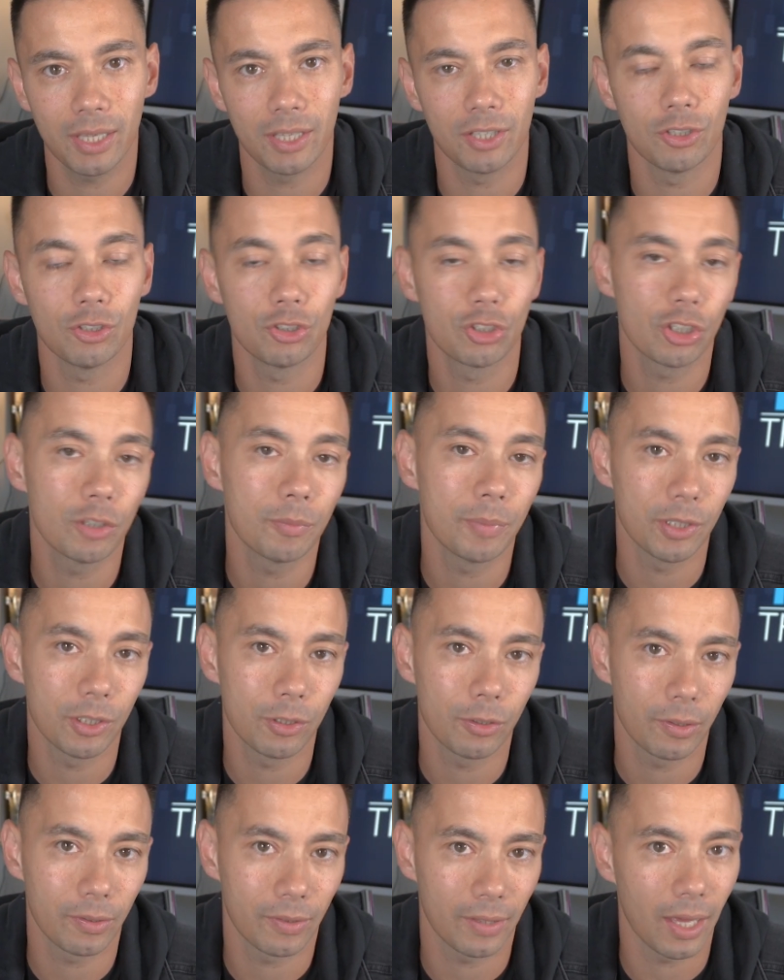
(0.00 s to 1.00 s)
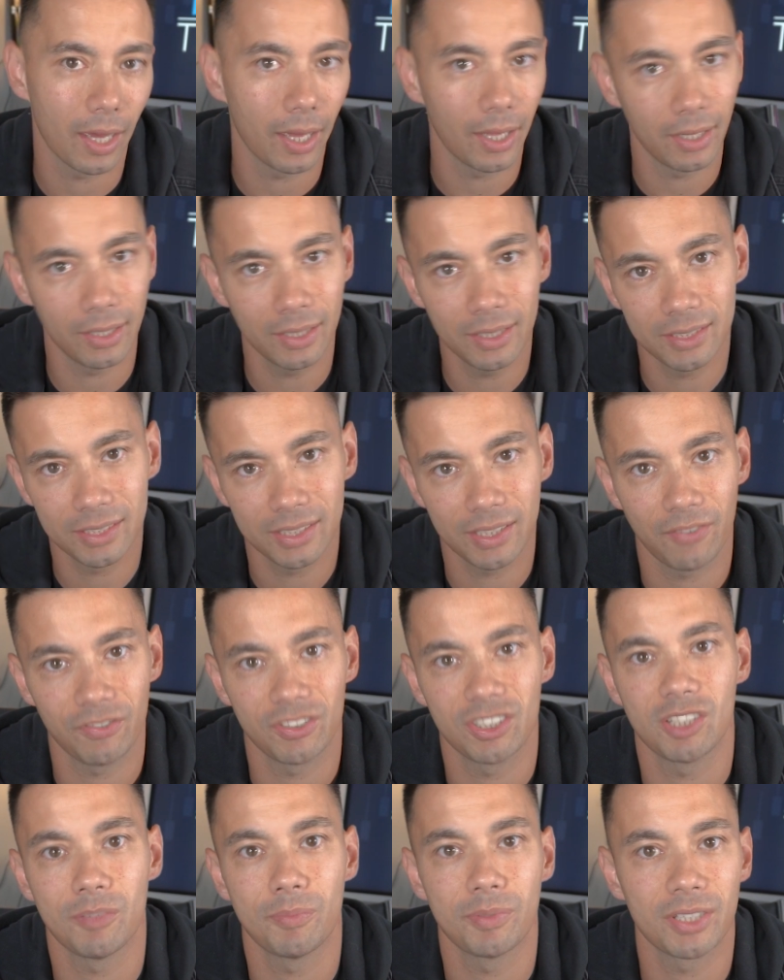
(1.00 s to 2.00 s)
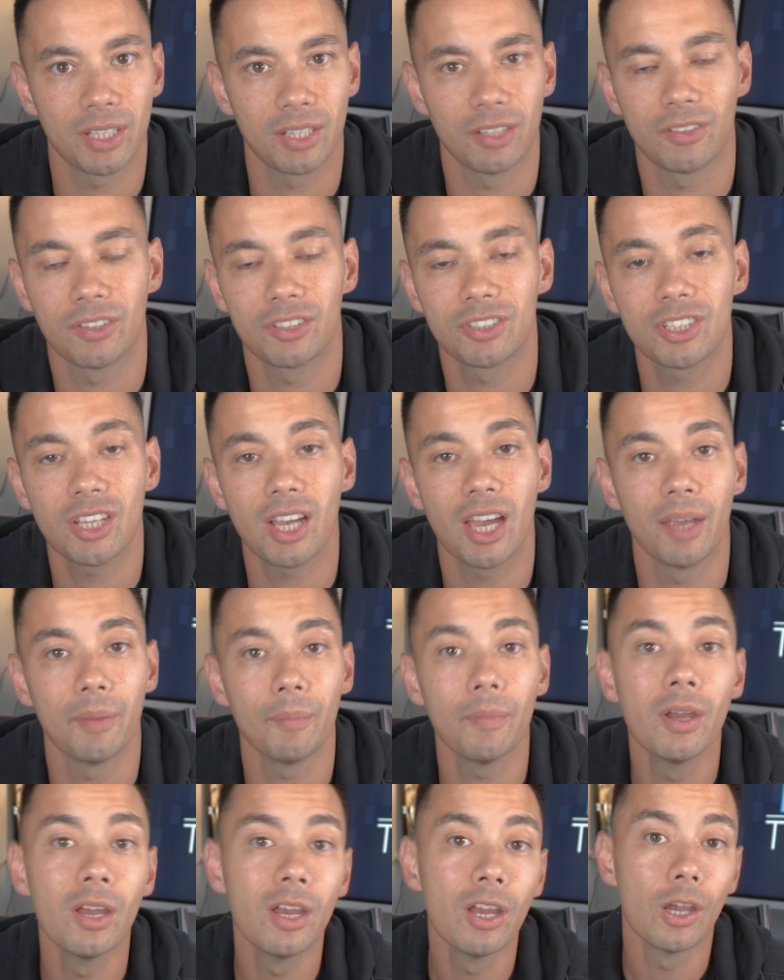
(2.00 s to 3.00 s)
you should be doing that at least 70% of the time